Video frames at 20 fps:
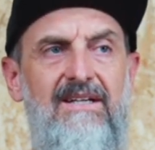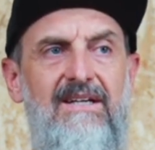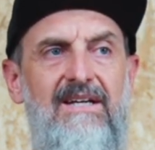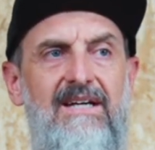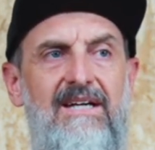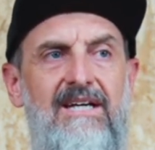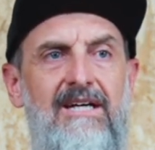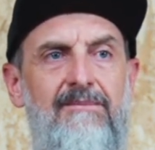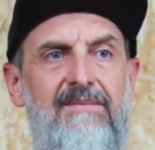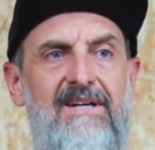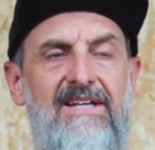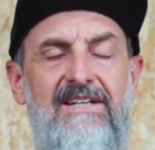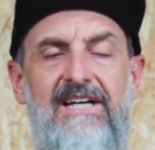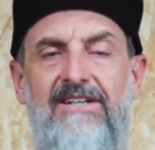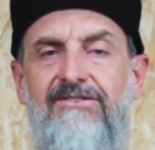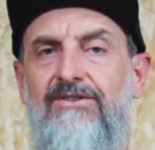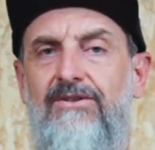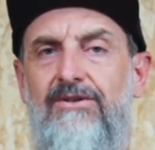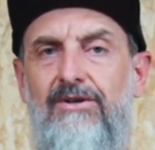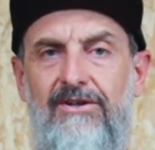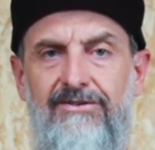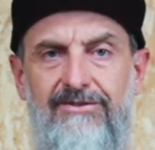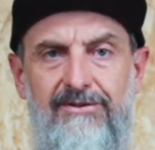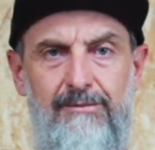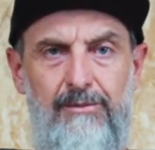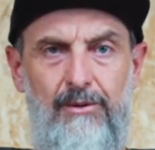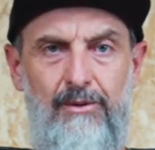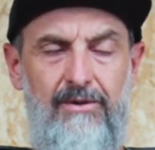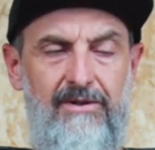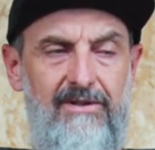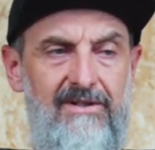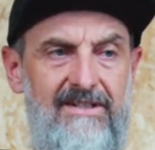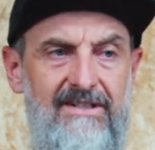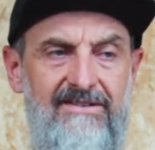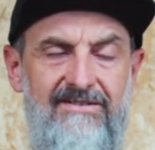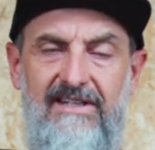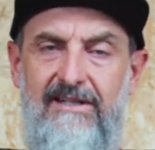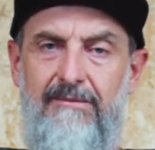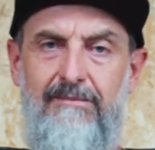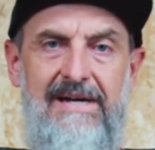And that's across the board. Like I
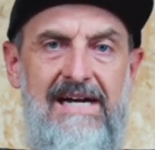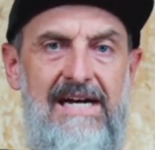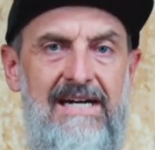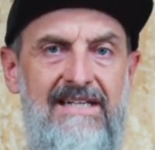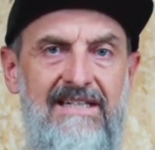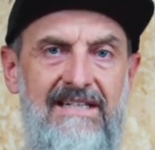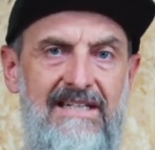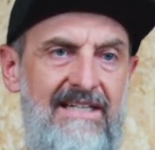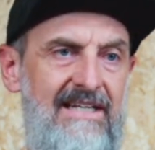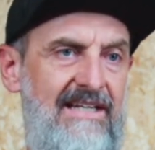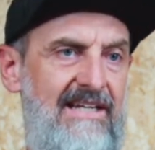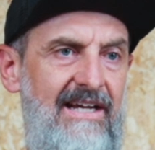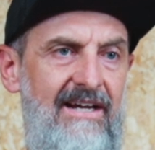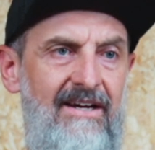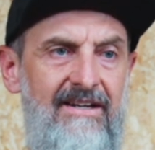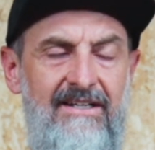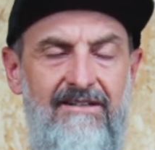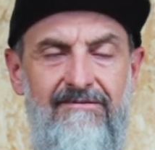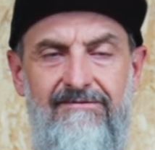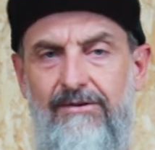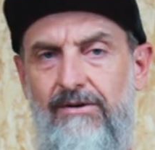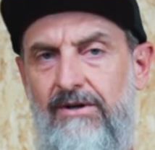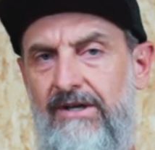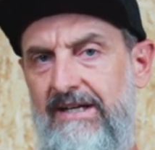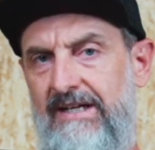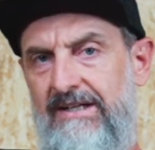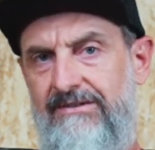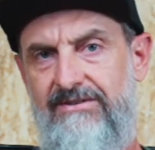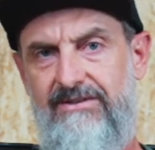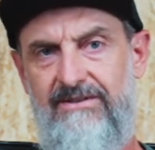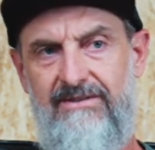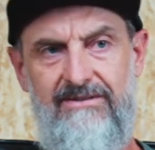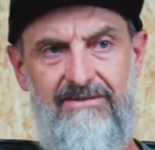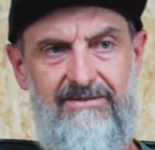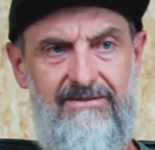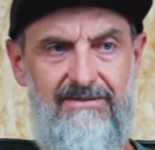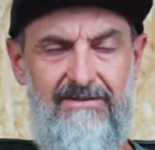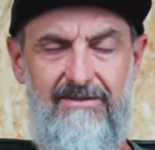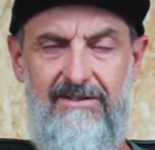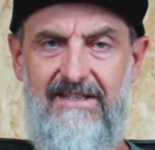said, marketing, accounting,
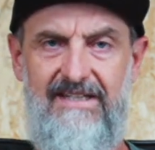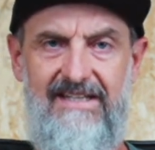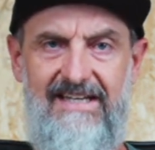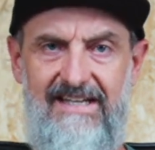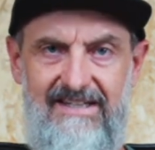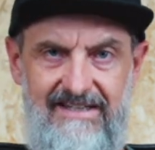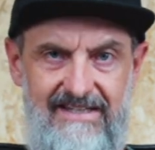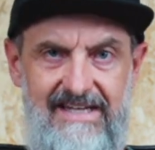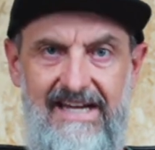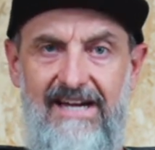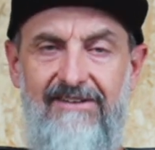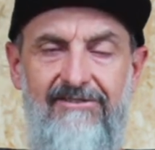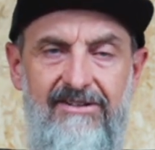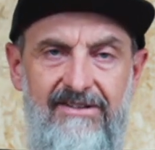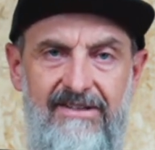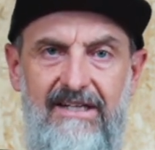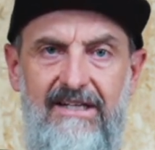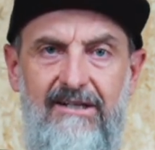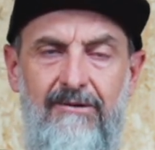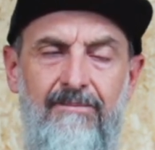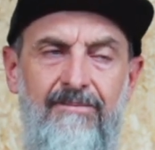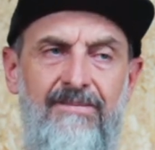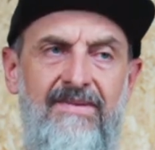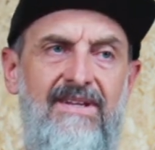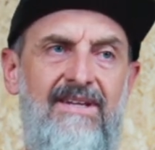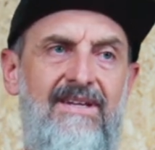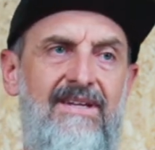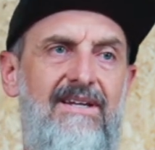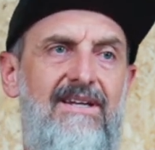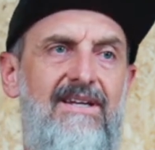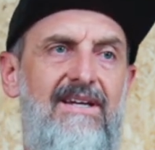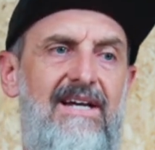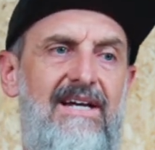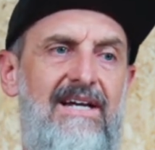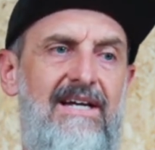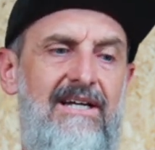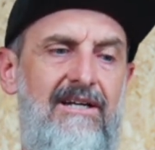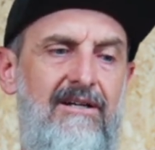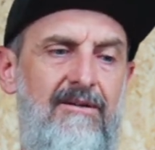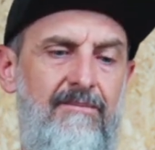finances, like everything.
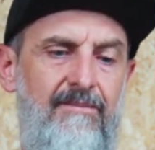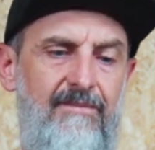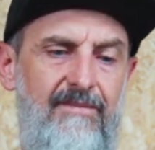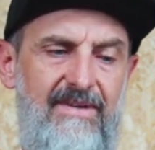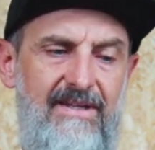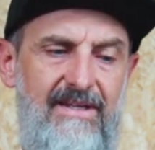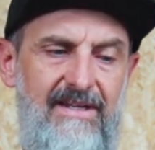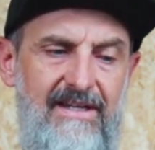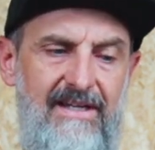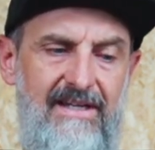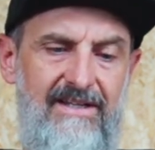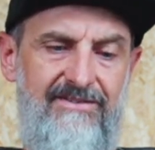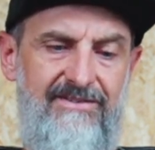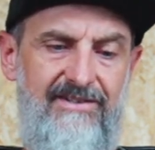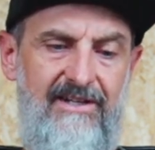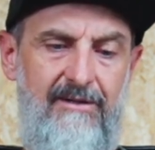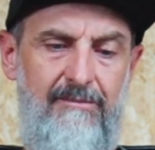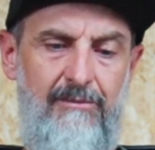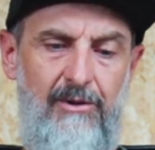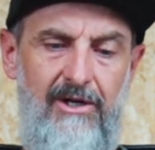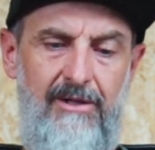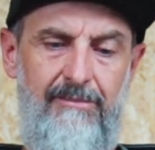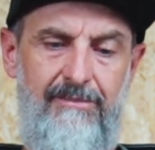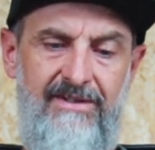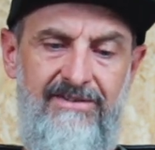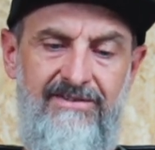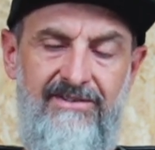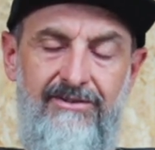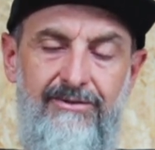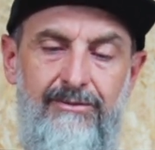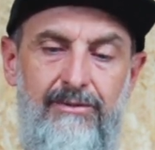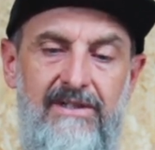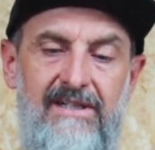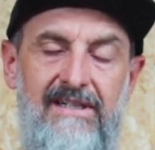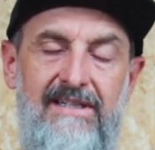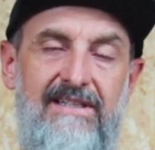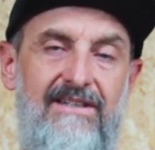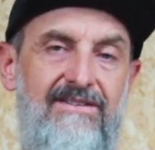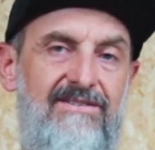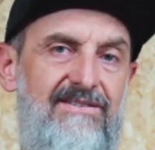And so my business
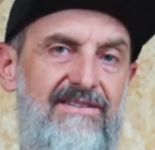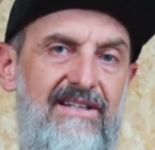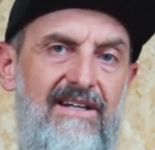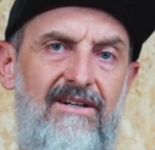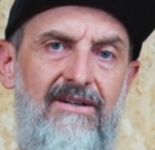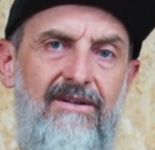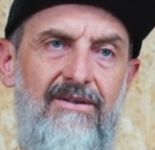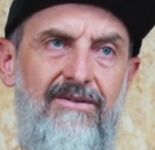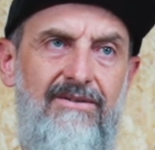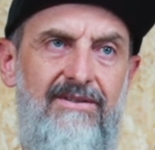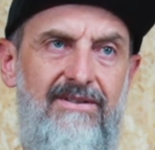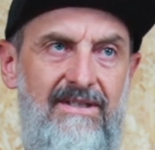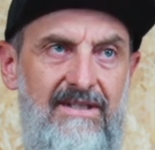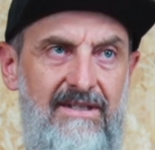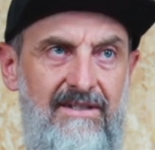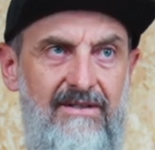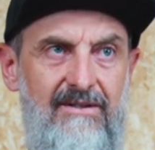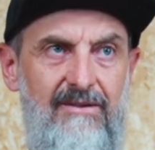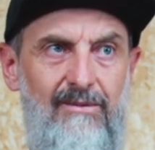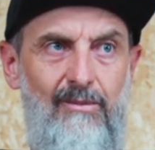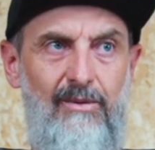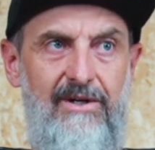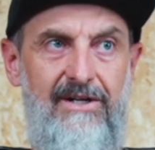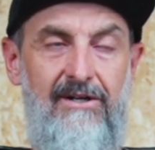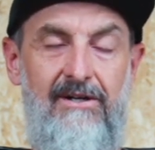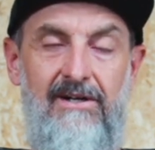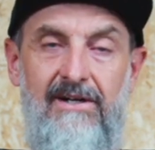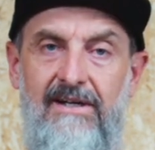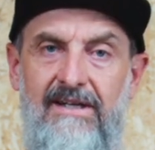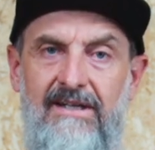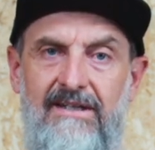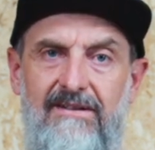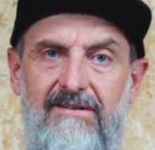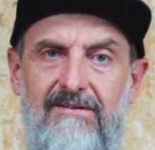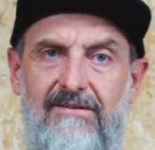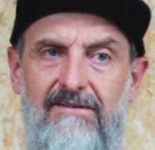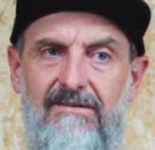really excelled when I